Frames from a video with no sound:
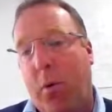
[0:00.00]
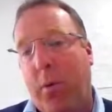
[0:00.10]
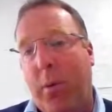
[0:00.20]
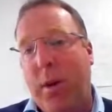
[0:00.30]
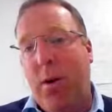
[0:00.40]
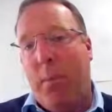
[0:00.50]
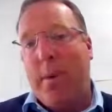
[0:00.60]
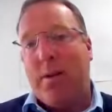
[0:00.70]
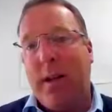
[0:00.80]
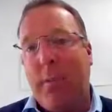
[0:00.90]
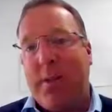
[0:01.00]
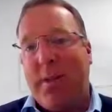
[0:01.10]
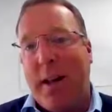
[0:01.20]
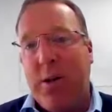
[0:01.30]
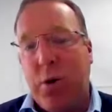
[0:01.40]
that we're not missing the
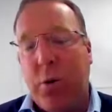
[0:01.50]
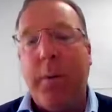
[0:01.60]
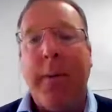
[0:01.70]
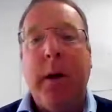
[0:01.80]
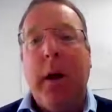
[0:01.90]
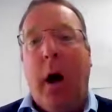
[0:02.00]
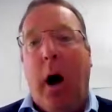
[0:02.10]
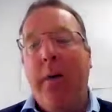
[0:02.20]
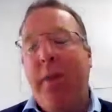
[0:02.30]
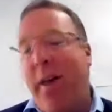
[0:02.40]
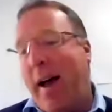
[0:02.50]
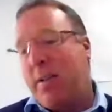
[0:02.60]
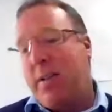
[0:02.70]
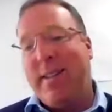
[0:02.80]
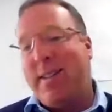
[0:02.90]
potential. And
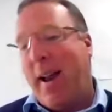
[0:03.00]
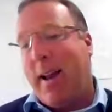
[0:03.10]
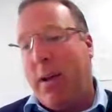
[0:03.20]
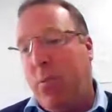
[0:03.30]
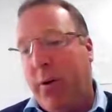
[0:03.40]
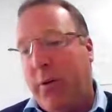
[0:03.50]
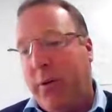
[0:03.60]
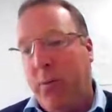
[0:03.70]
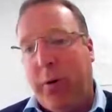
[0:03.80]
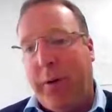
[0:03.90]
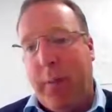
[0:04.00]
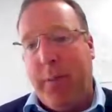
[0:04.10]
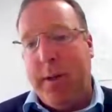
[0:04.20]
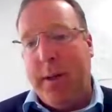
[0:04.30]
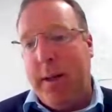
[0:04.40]
that's exactly what's
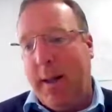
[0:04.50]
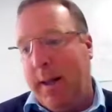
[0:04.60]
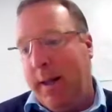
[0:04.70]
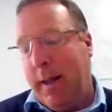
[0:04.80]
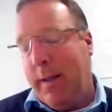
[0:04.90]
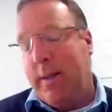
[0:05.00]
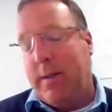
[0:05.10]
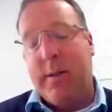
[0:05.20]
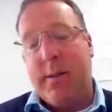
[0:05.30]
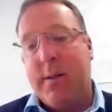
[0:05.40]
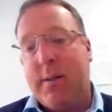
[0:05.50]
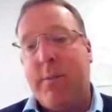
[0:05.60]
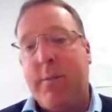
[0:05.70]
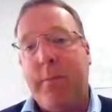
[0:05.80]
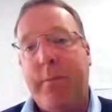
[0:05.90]
happened in this
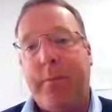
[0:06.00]
instance.